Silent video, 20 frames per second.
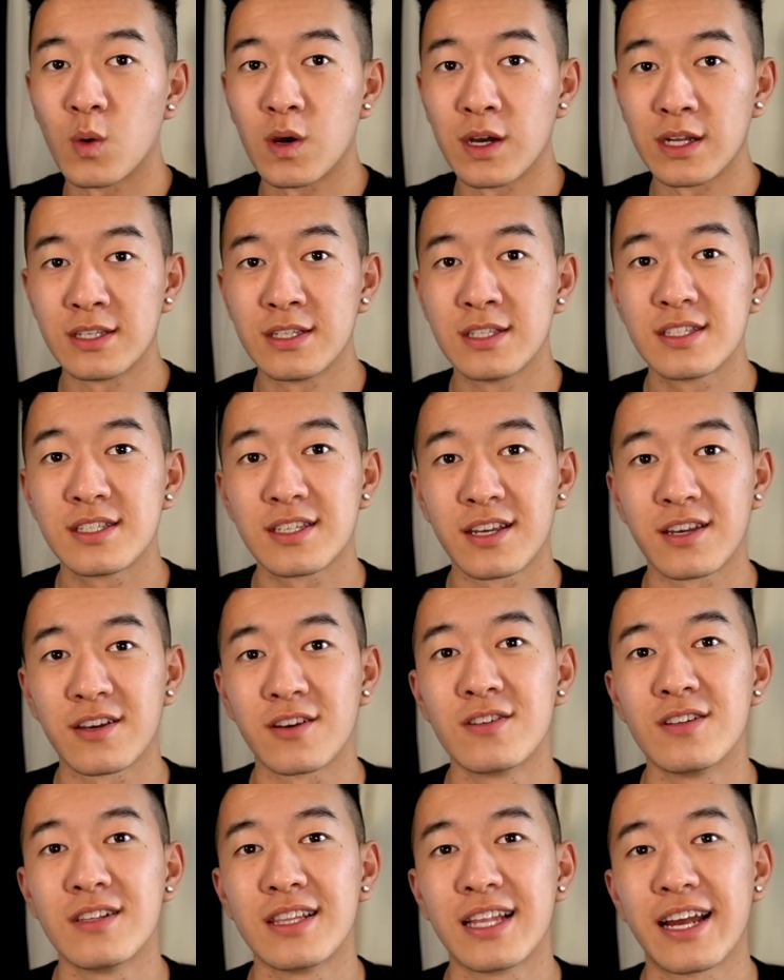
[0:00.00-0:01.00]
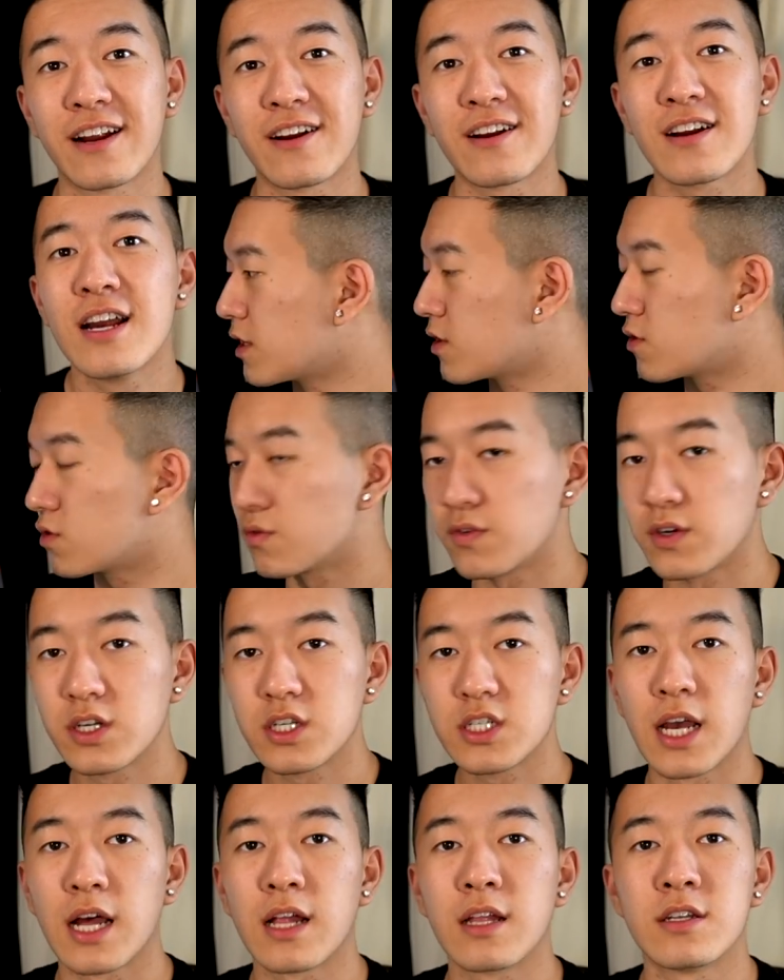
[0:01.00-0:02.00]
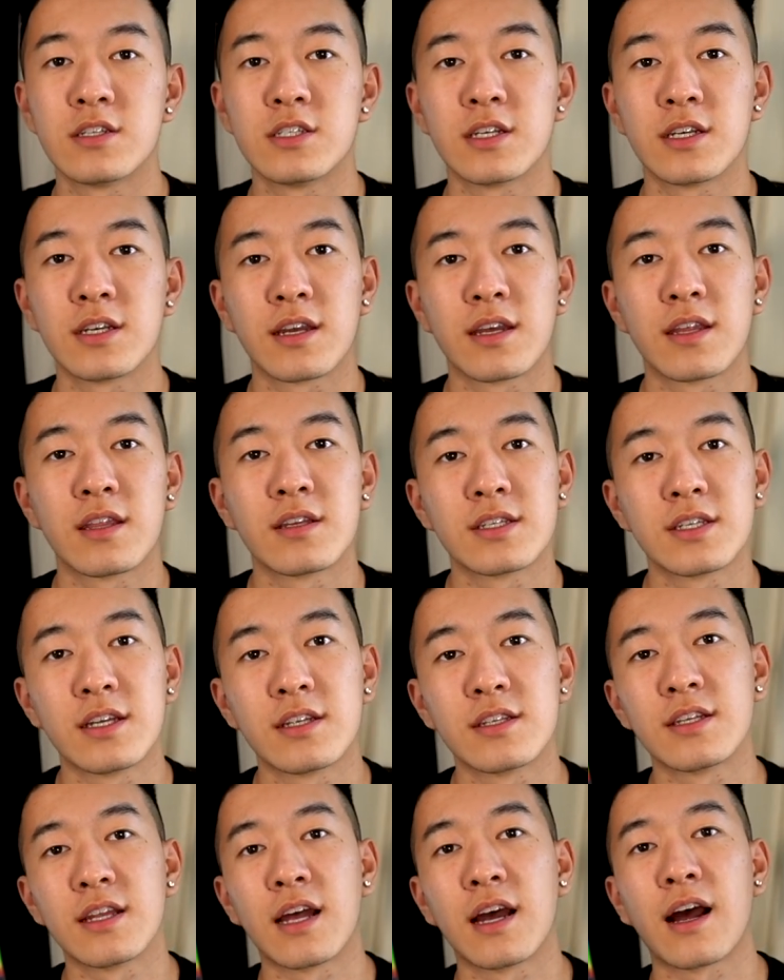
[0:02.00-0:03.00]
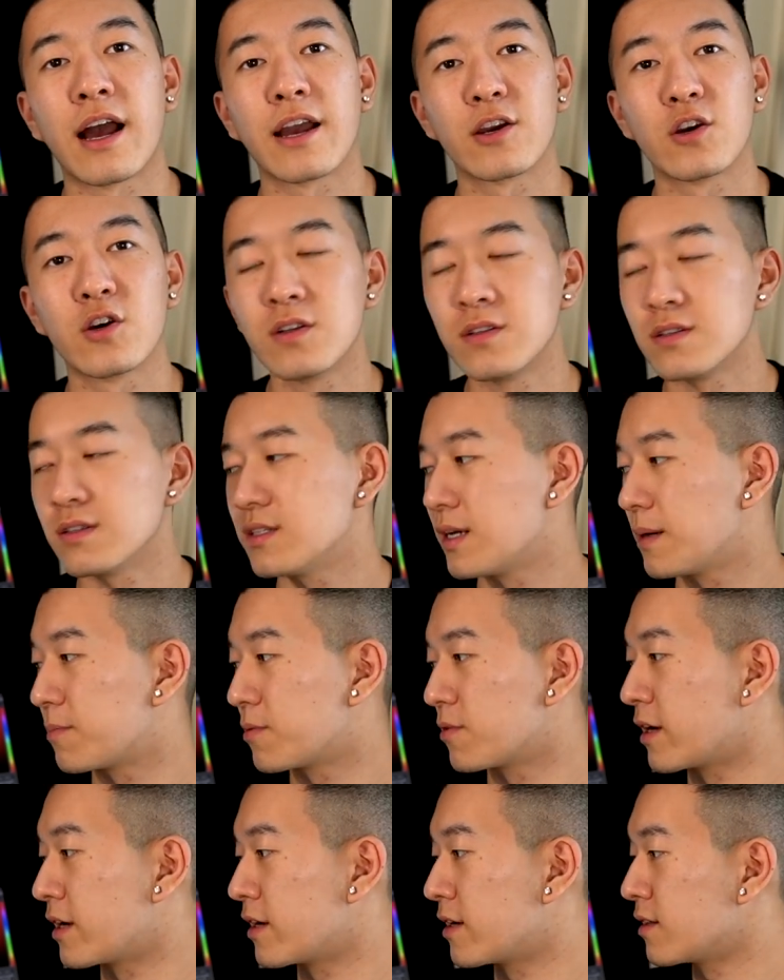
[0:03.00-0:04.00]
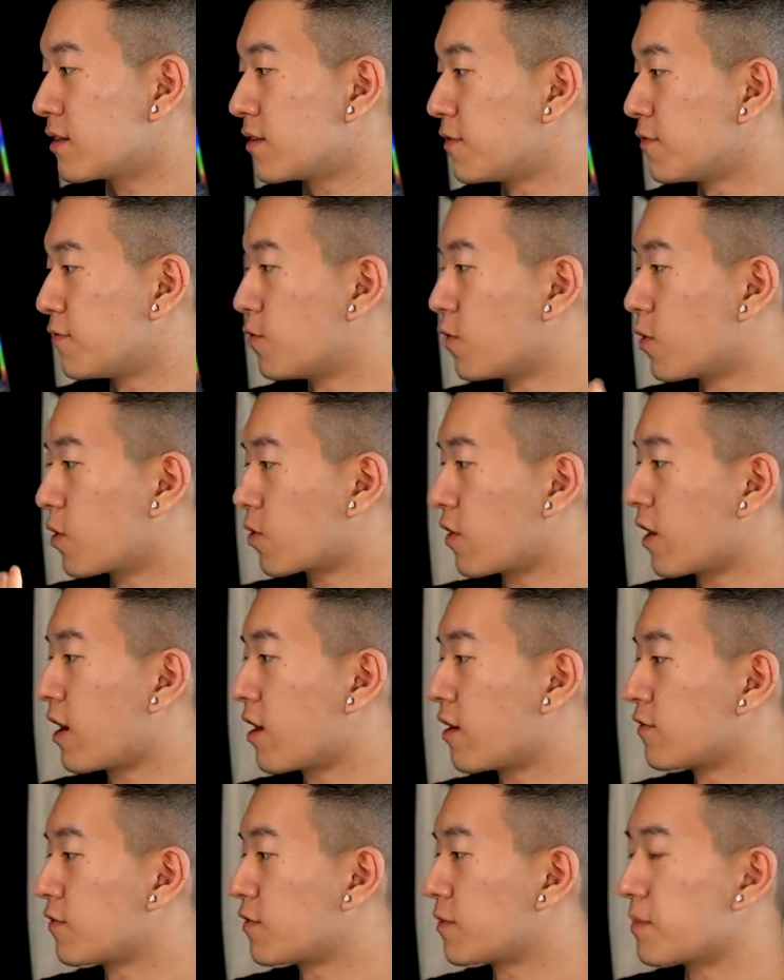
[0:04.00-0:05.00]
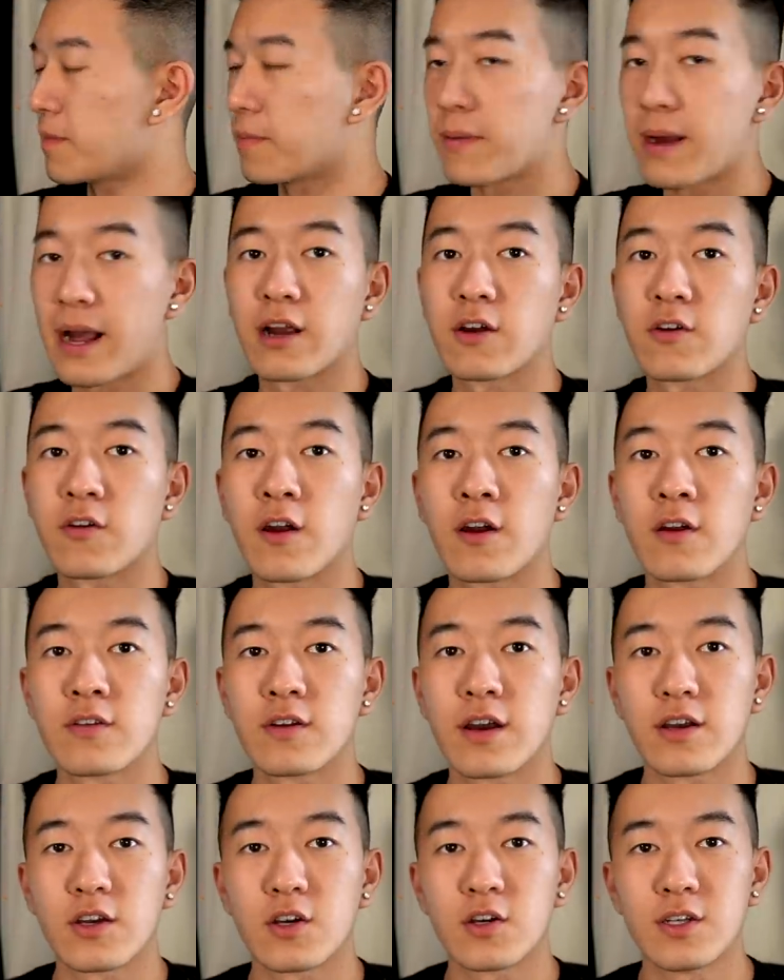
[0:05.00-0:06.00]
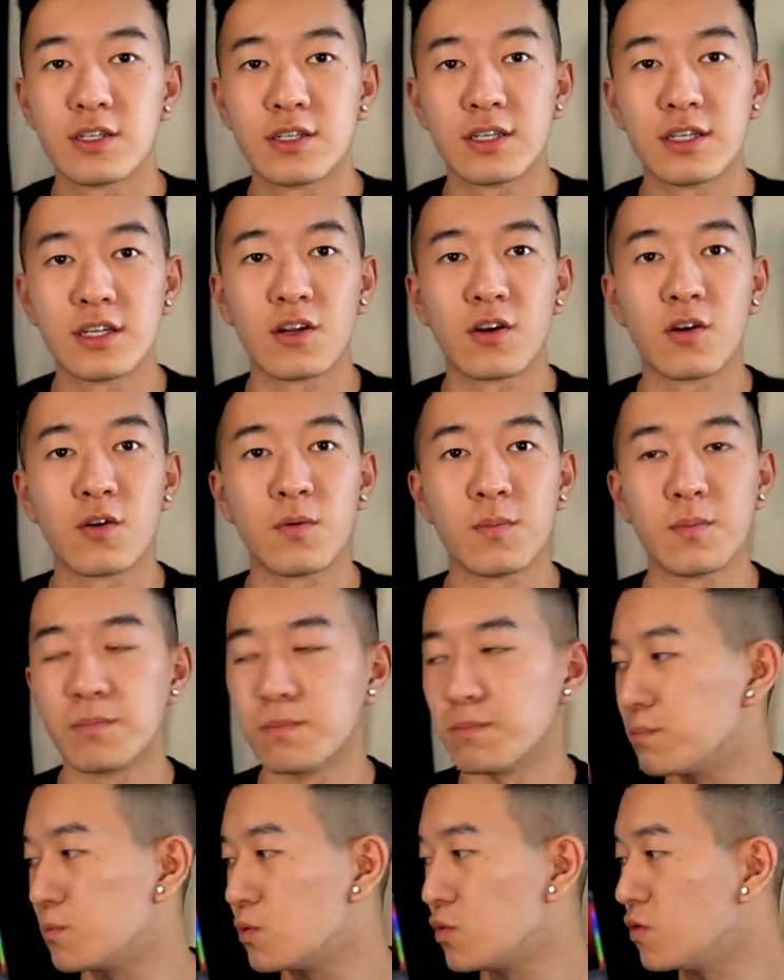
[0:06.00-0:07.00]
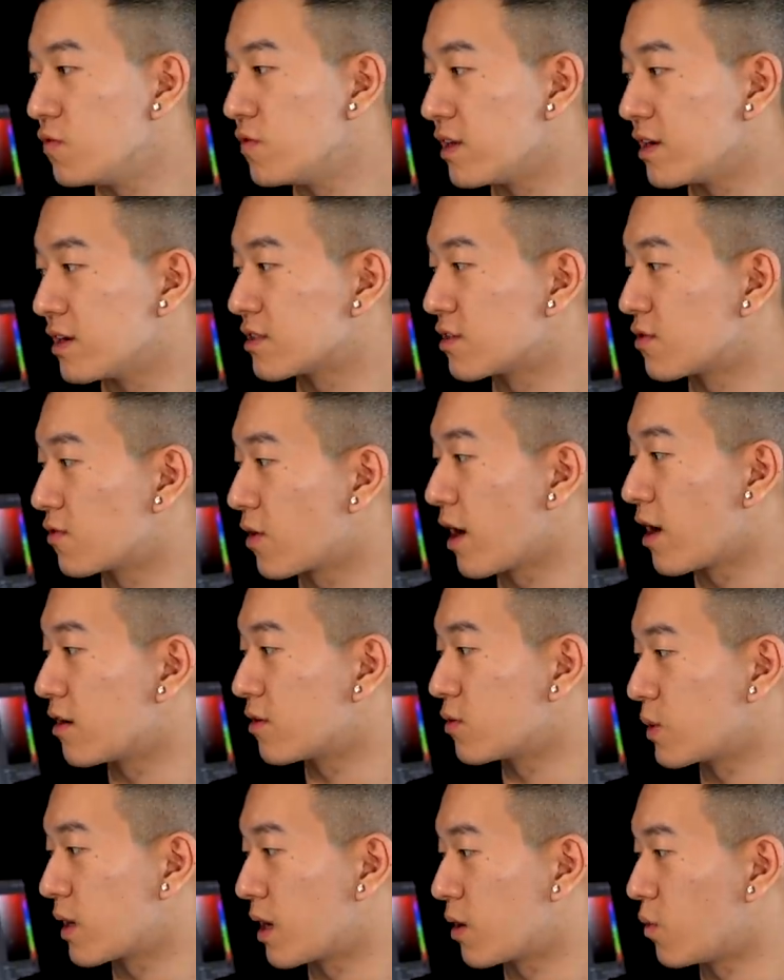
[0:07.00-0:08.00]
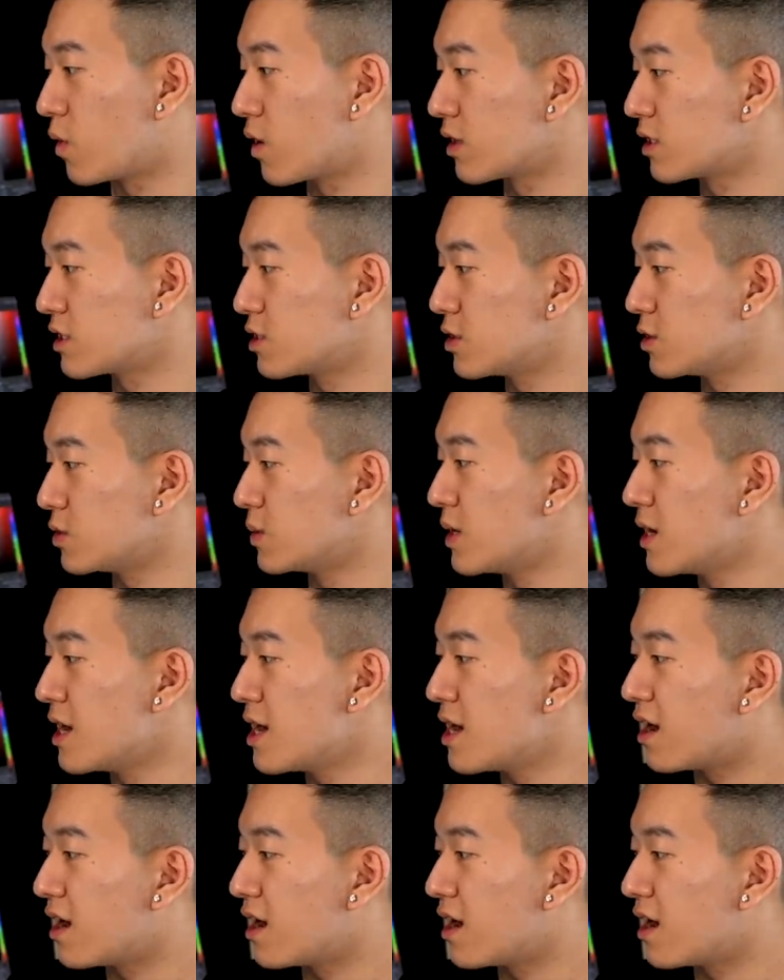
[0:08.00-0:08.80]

one single layer. It was very challenging in the sense that I couldn't separate the foreground from the background. I couldn't, you know, move things around when I wanted to.